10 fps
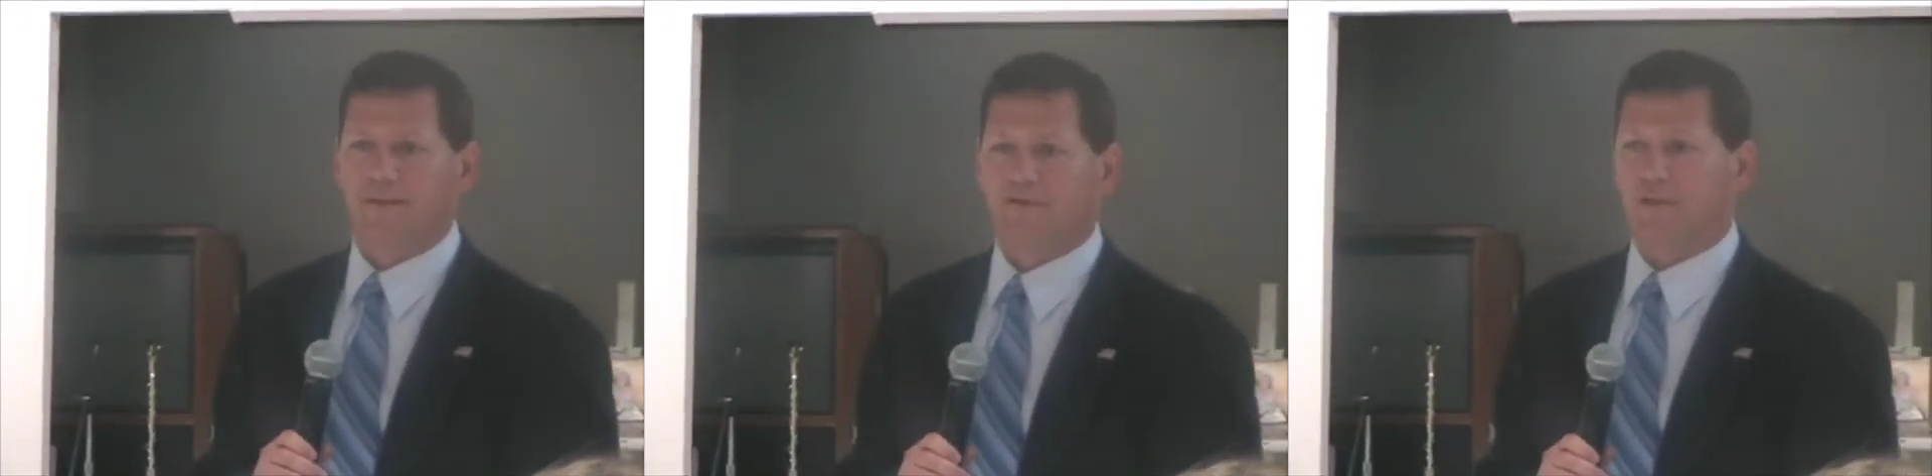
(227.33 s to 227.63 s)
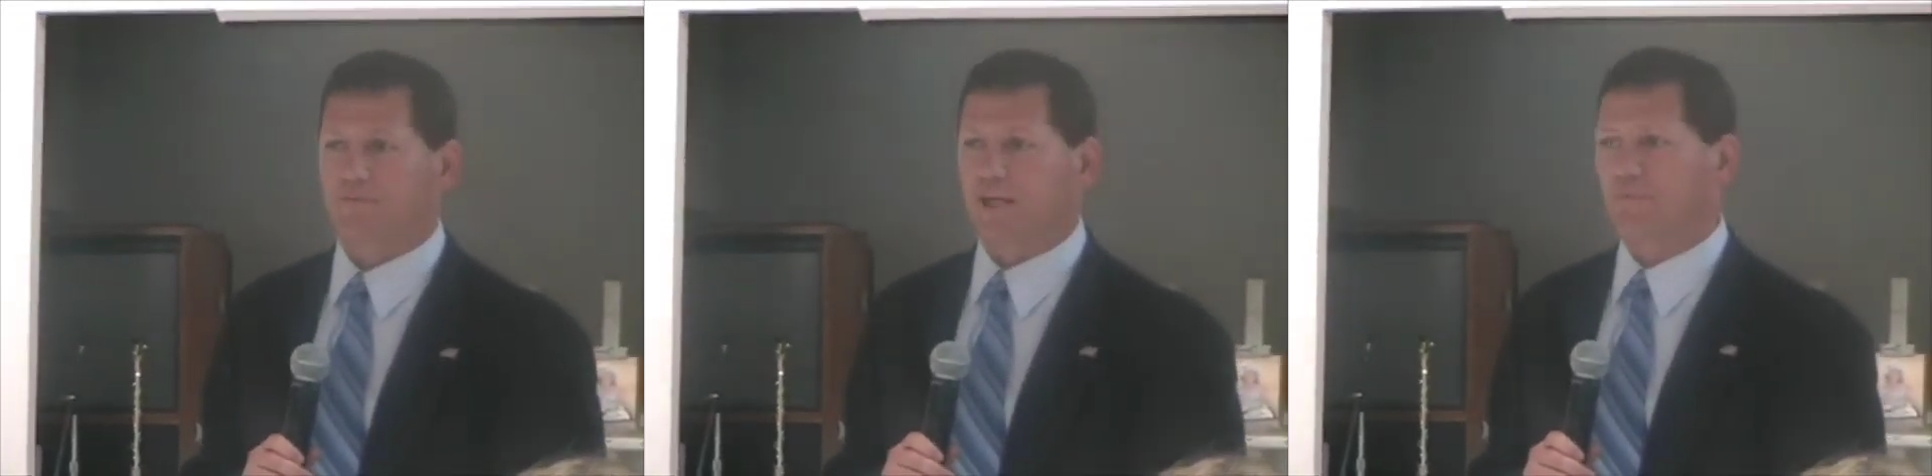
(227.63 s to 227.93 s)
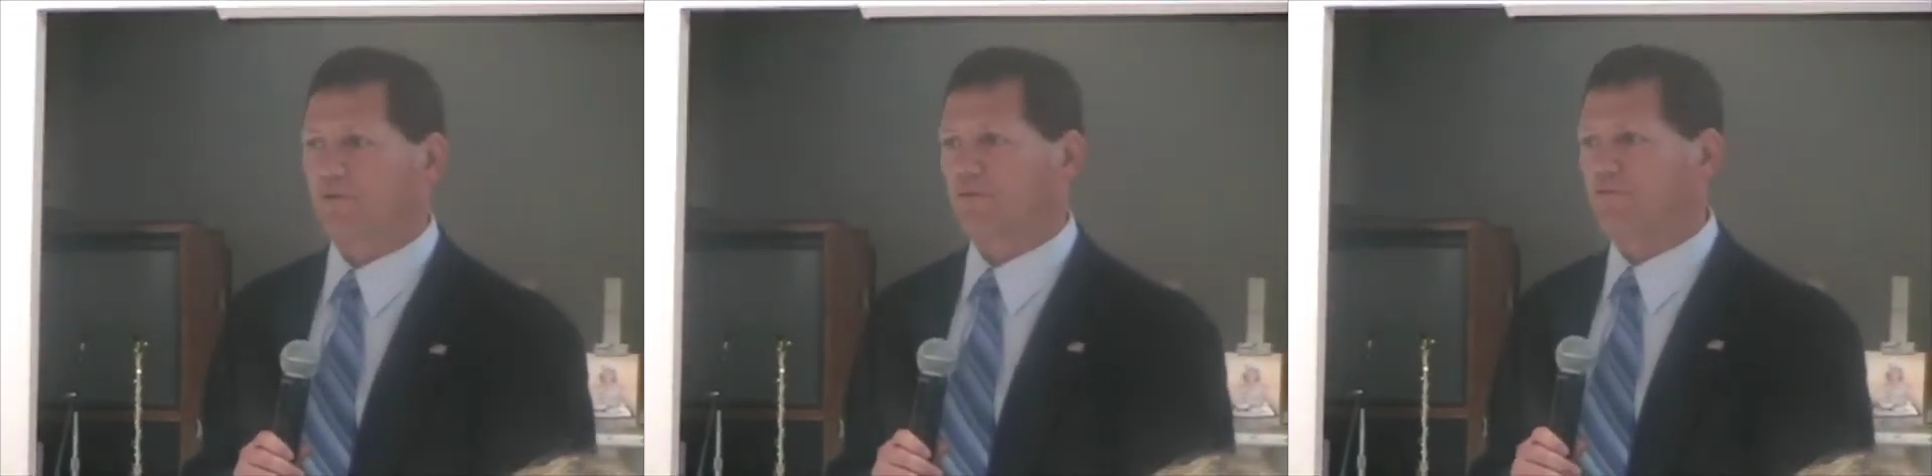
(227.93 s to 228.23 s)

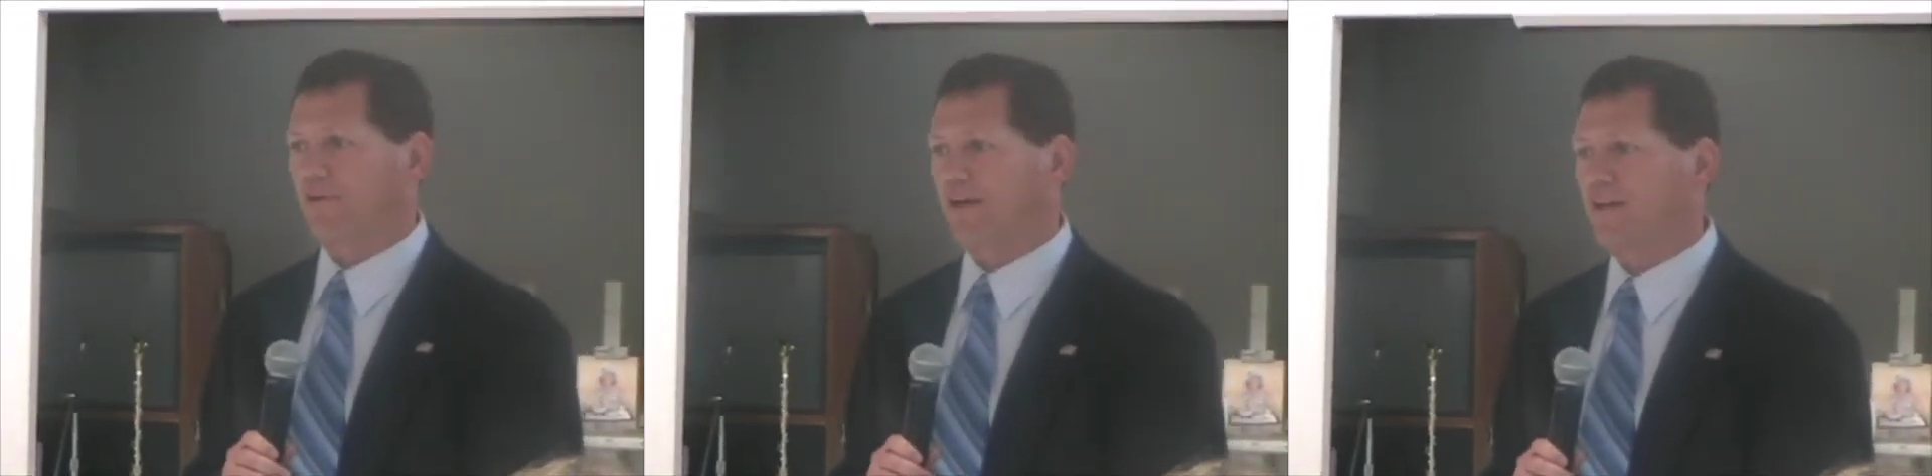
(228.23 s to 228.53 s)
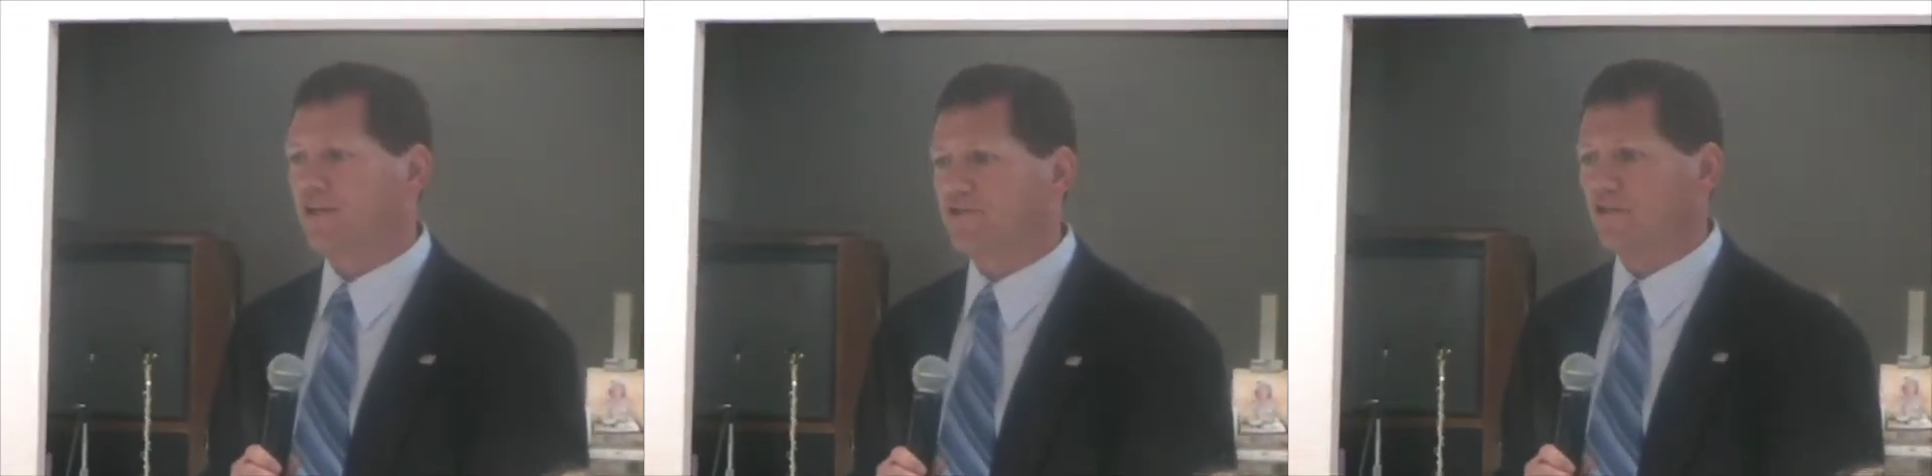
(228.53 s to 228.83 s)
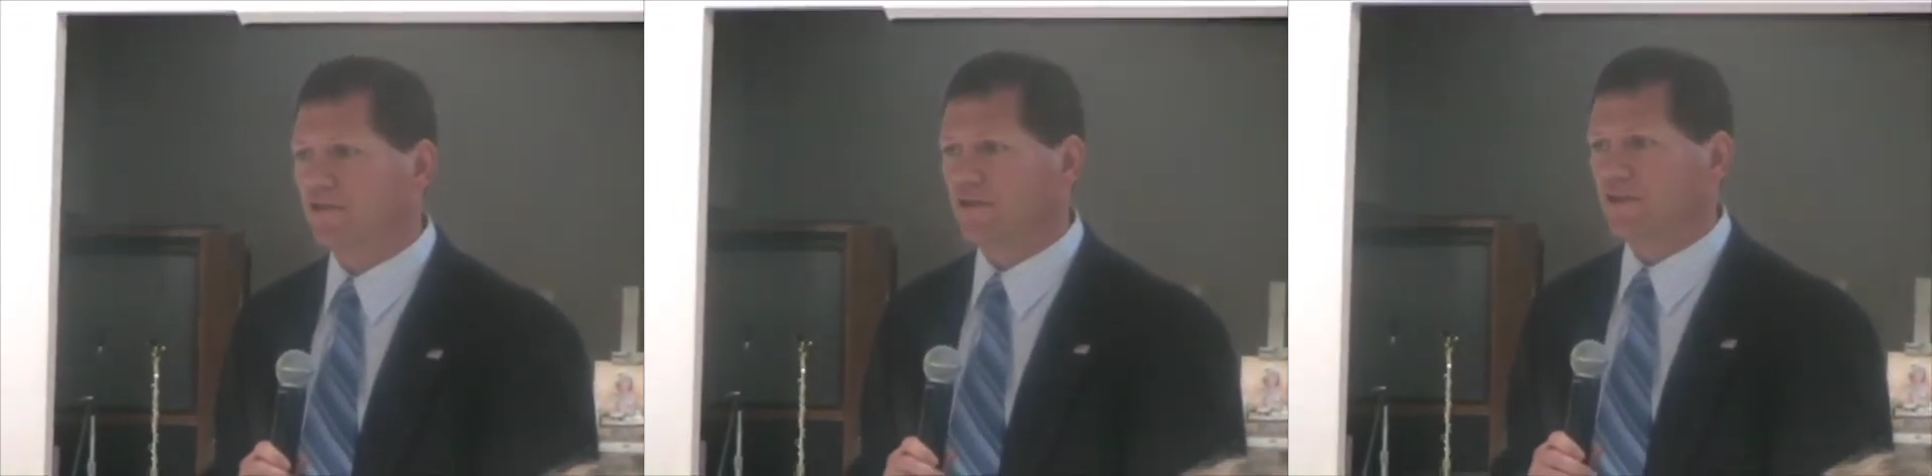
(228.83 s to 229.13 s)
Sometimes it was
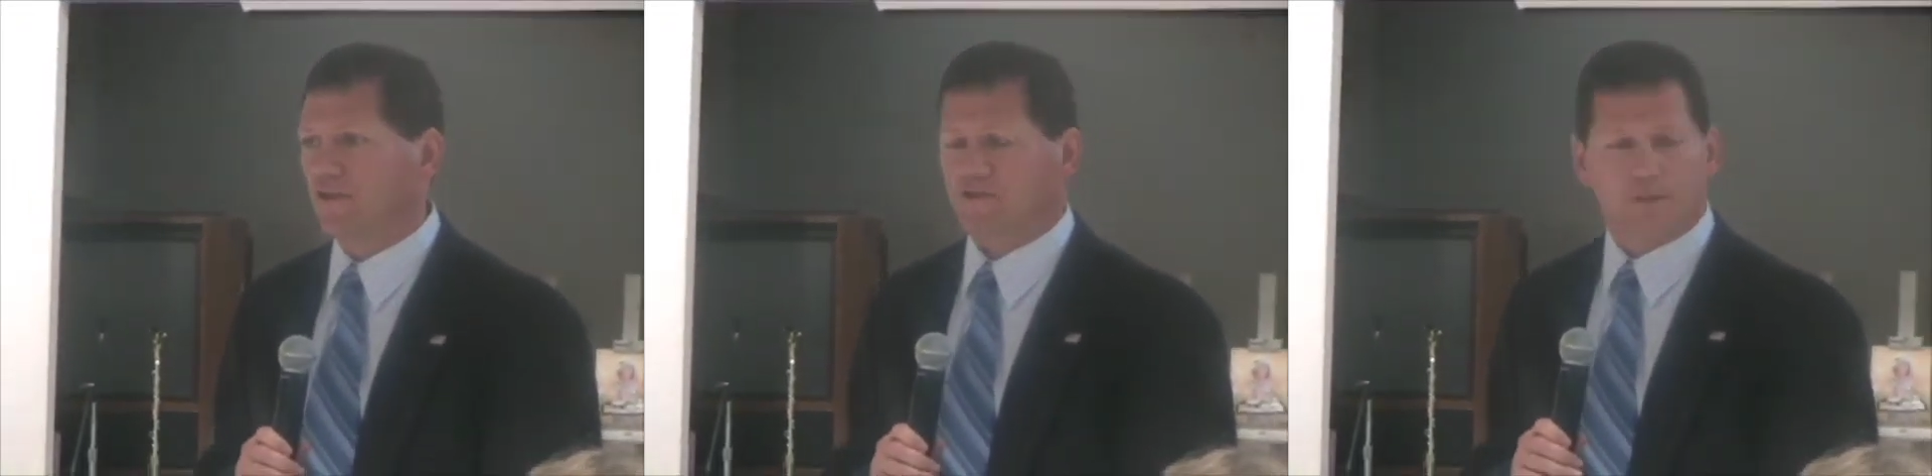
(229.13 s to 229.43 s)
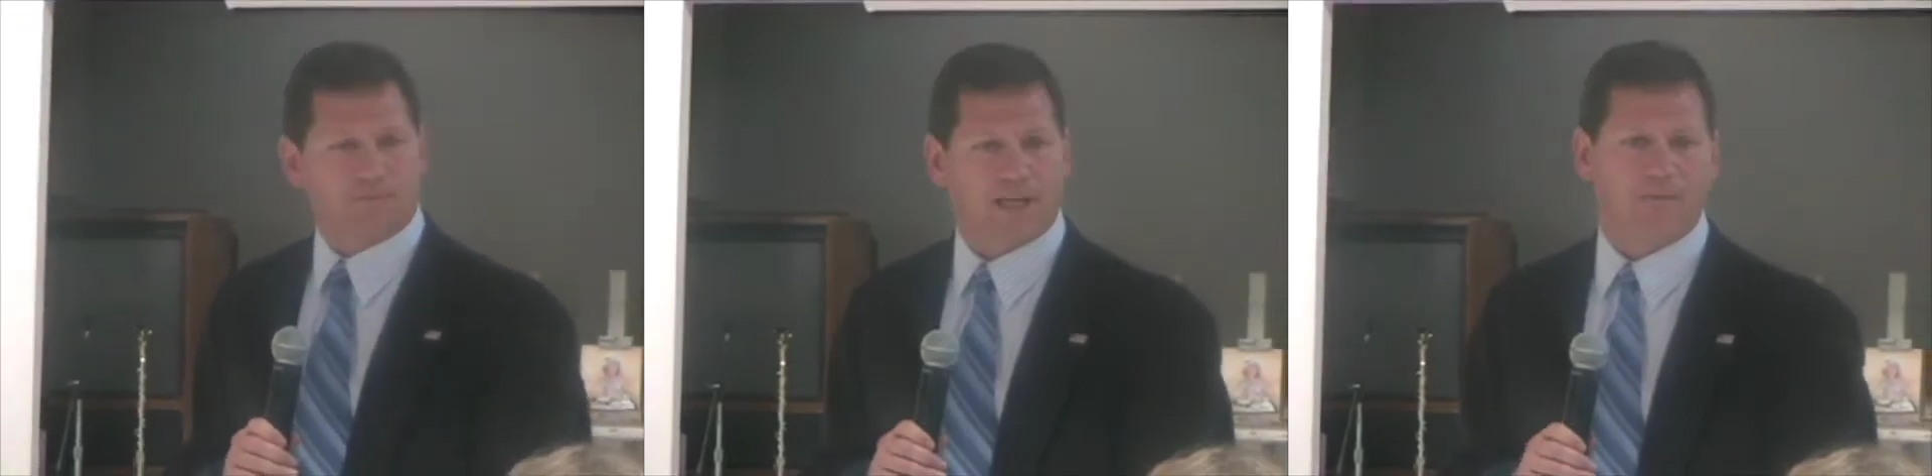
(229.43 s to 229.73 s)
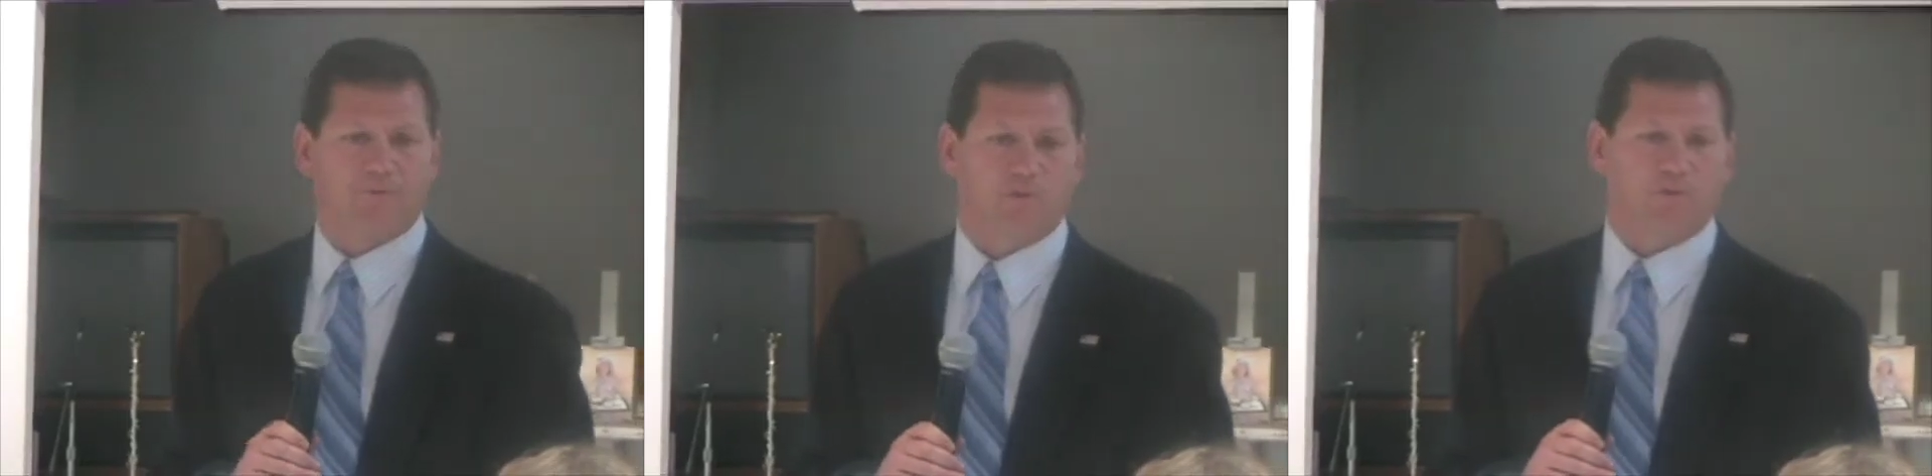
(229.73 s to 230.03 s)
financial,
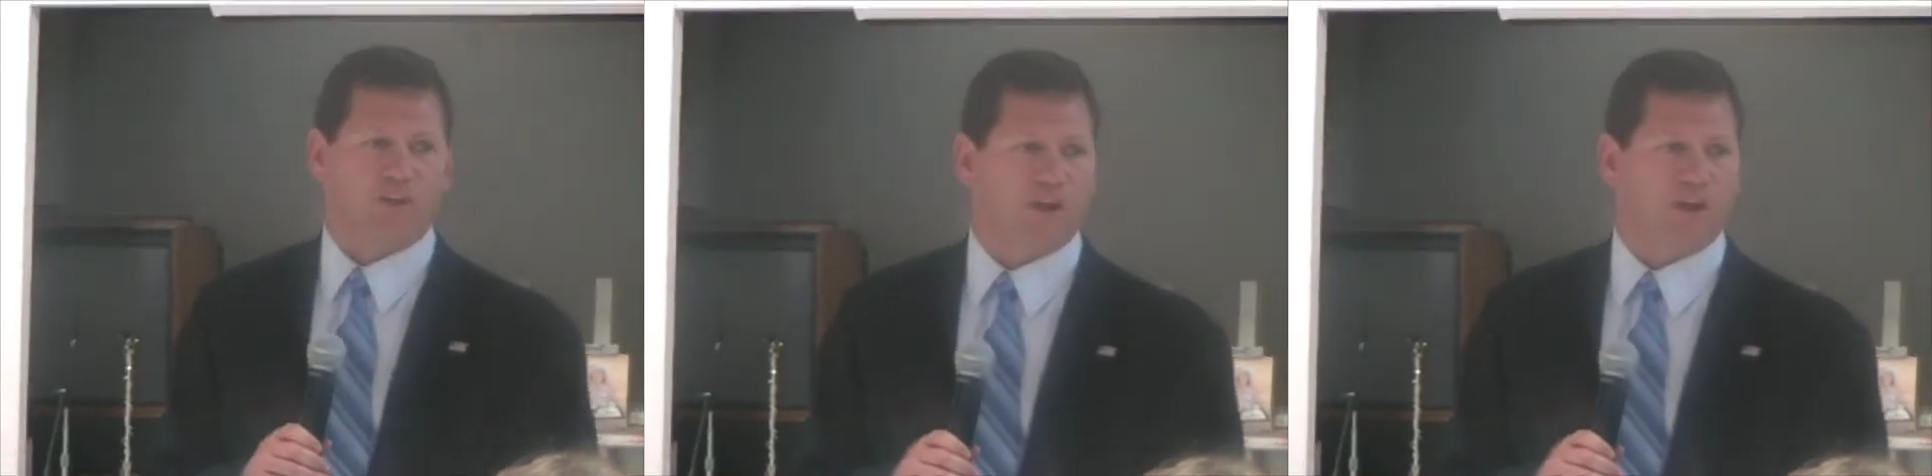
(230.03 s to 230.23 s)
sometimes it was